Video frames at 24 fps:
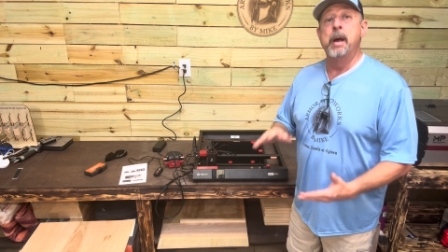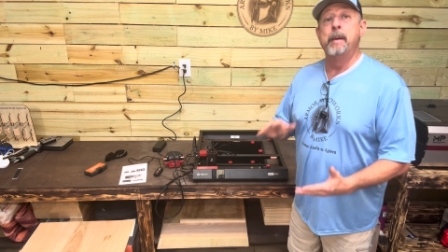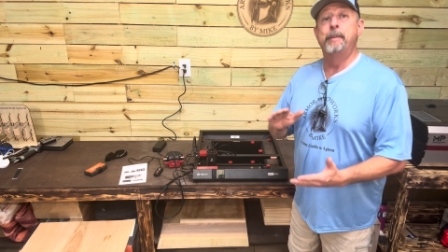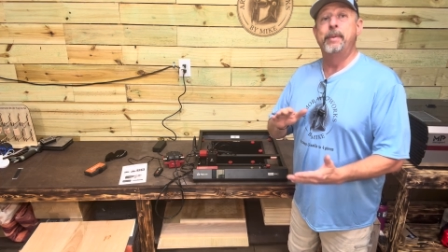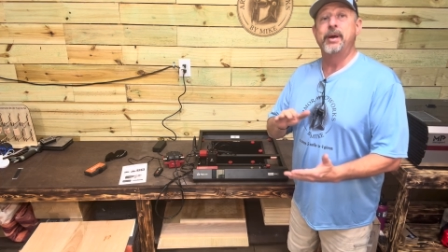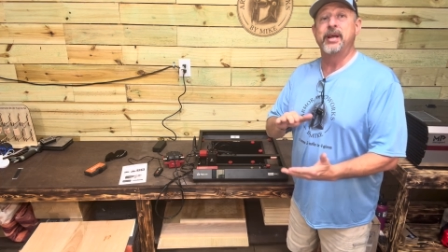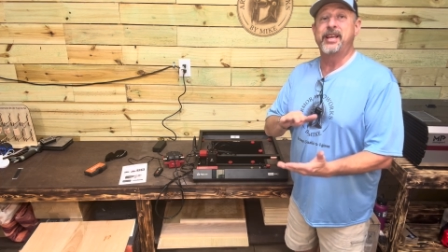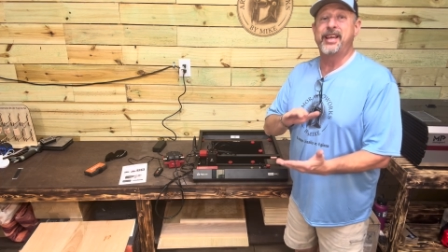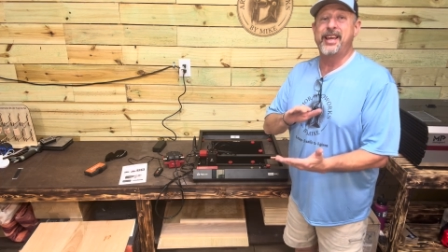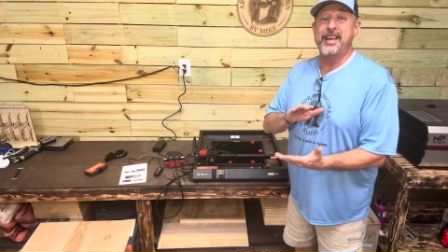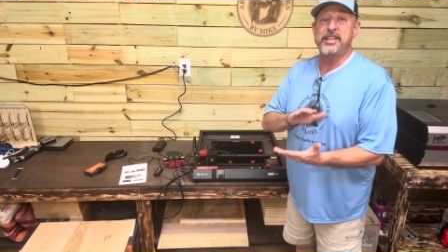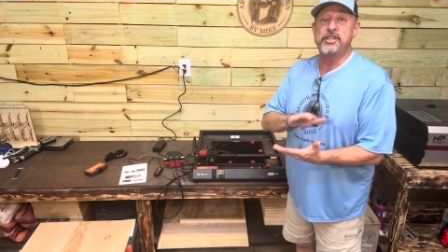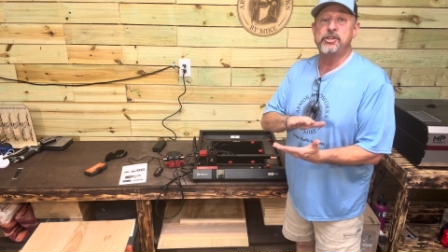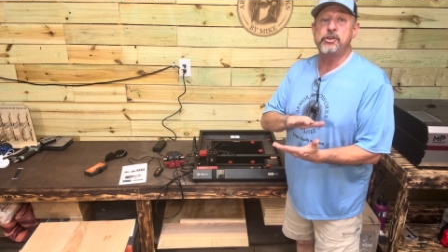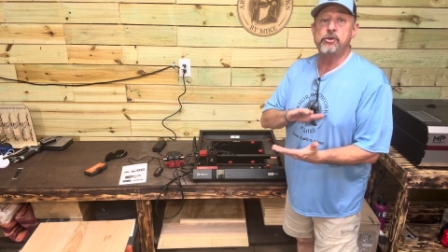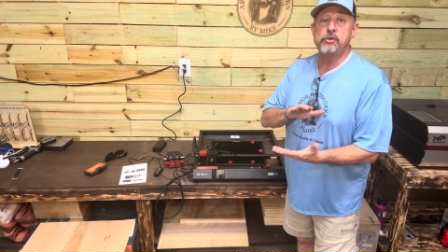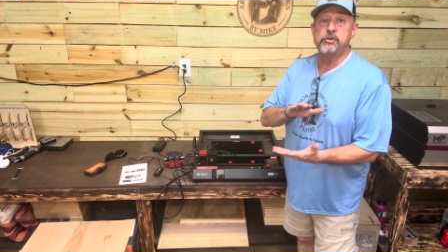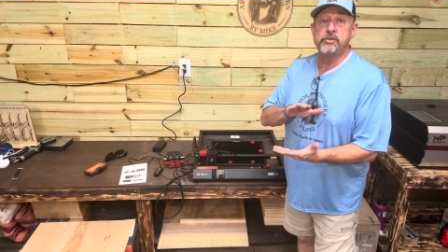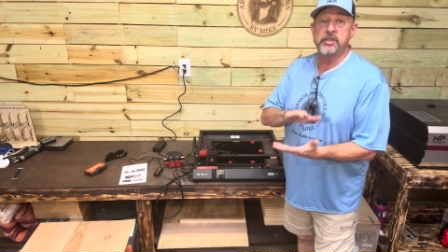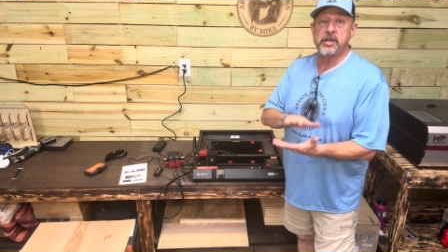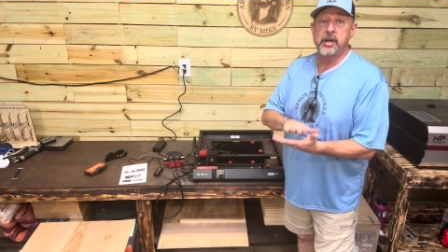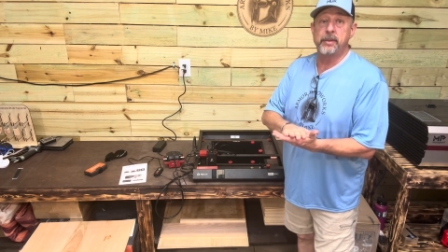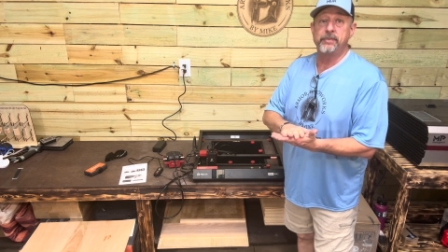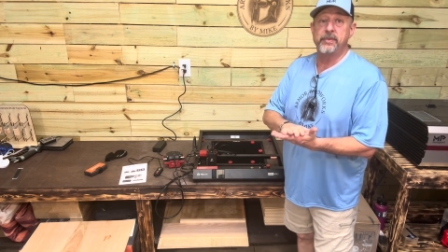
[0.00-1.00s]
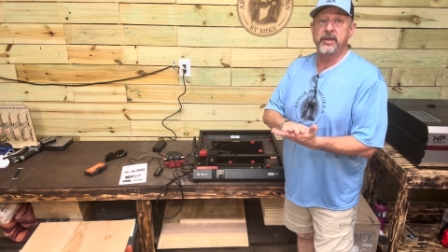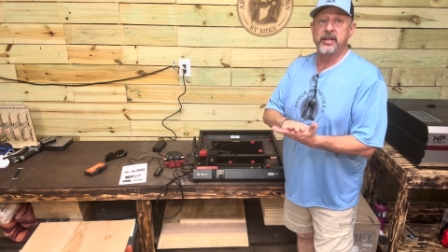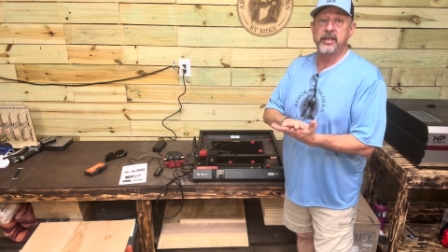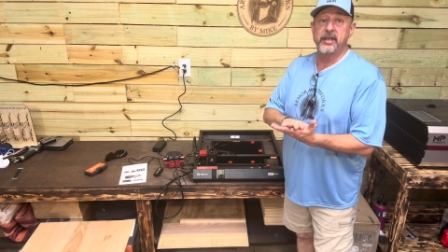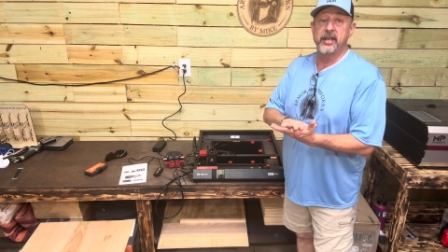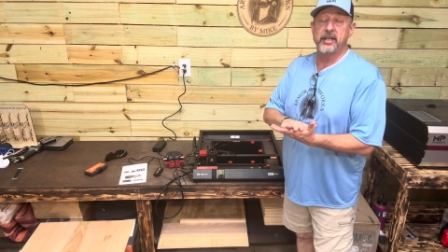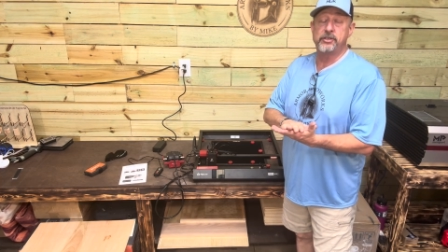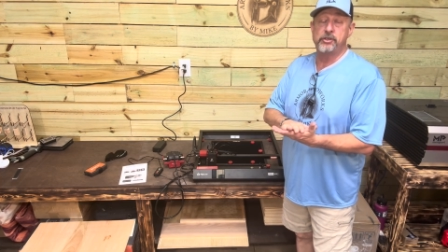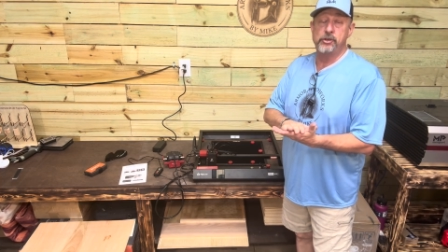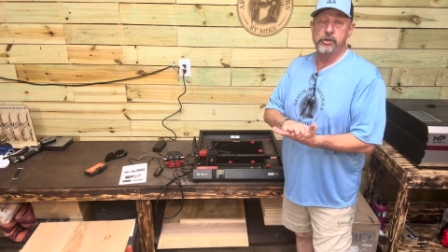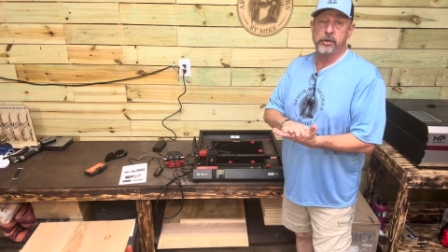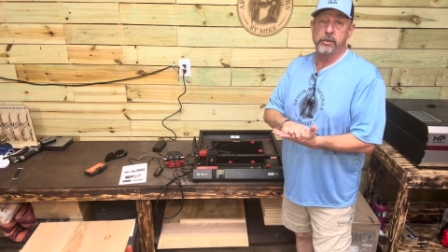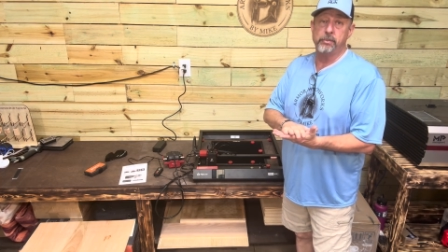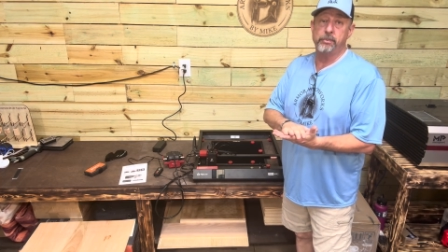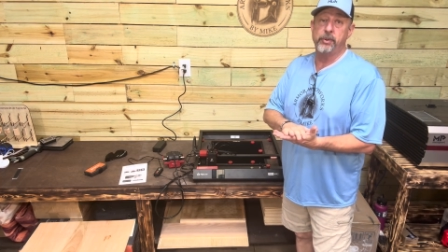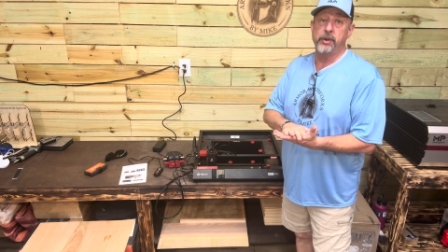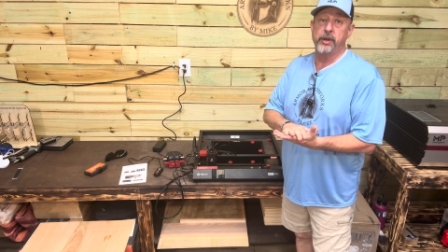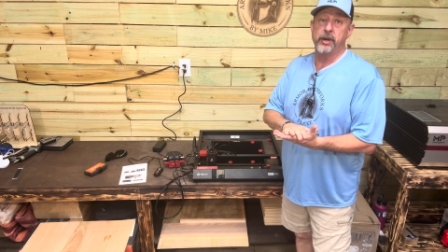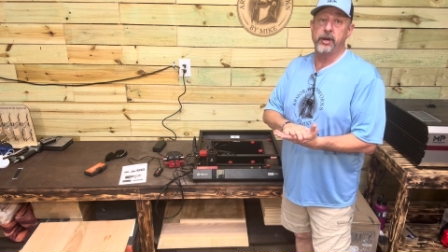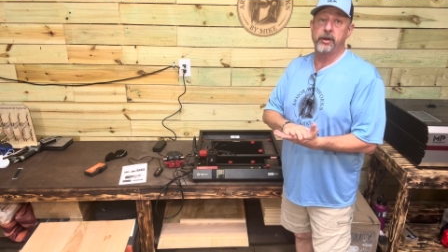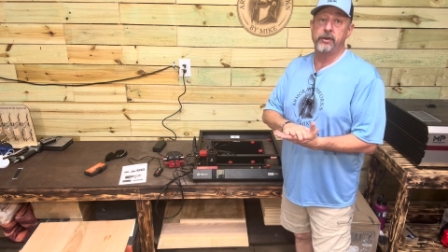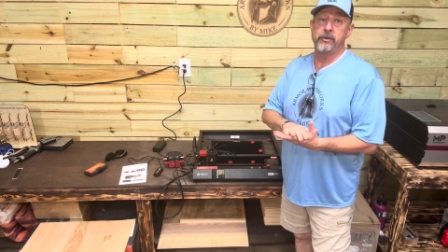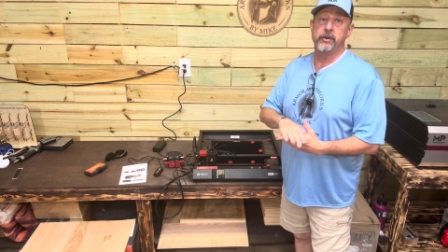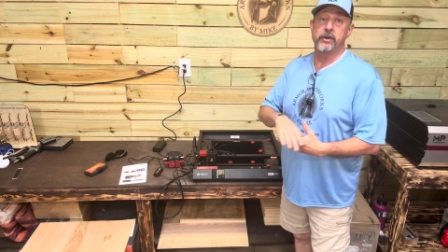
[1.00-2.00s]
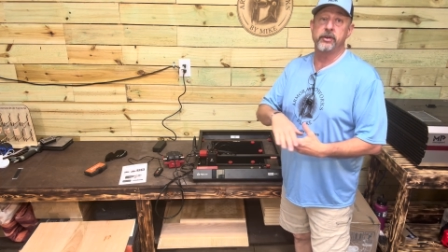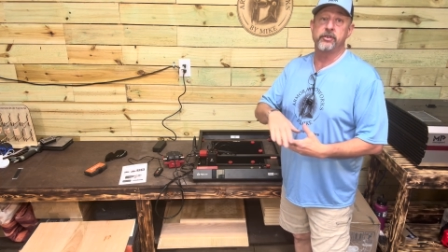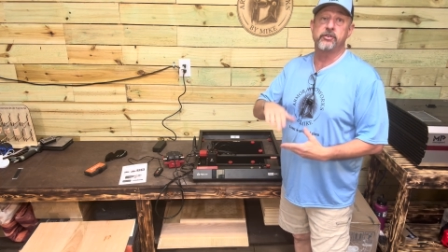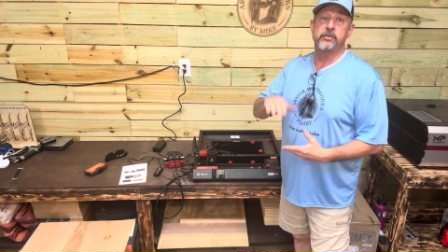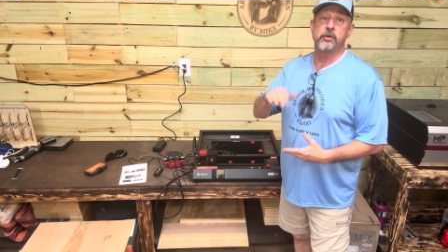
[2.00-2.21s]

but get you something that you can put under it